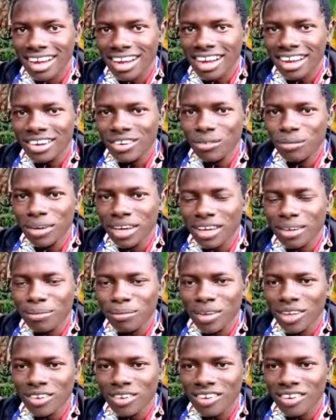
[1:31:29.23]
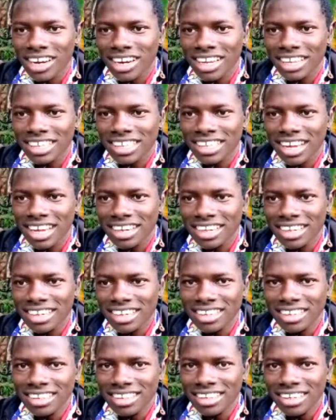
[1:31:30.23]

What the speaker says: Can you make me to understand it?